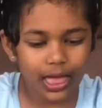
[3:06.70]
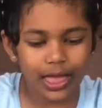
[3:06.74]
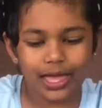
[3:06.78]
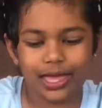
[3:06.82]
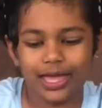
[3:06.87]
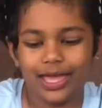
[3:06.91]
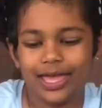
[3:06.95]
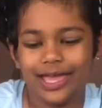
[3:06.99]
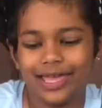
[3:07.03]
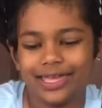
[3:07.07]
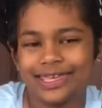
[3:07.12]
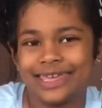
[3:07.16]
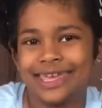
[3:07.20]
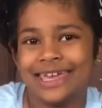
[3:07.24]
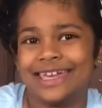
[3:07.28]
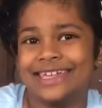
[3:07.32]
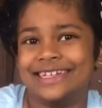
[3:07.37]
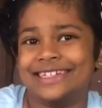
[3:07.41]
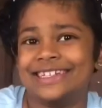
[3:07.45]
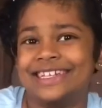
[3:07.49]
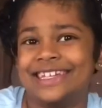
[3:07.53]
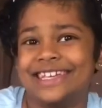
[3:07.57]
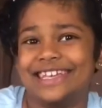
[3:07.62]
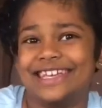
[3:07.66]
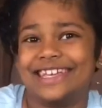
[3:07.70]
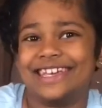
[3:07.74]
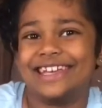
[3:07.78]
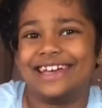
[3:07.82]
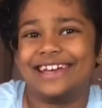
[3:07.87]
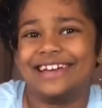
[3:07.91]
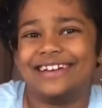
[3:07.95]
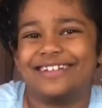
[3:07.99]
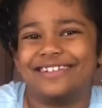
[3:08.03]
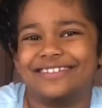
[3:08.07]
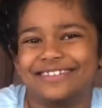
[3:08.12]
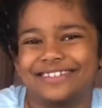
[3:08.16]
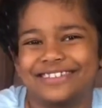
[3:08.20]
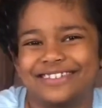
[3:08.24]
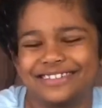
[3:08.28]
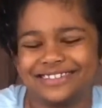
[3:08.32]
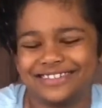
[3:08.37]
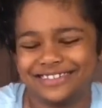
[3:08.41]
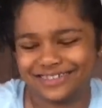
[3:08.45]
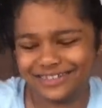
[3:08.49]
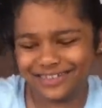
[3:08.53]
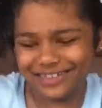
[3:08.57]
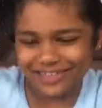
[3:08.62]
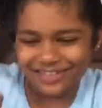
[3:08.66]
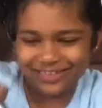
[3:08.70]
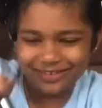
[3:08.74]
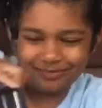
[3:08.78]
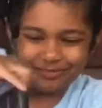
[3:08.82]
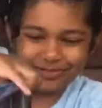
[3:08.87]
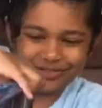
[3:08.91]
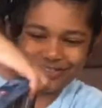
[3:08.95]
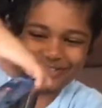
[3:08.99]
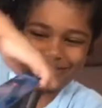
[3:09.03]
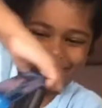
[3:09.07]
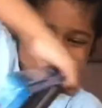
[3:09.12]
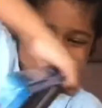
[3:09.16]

can't take it out. Let me just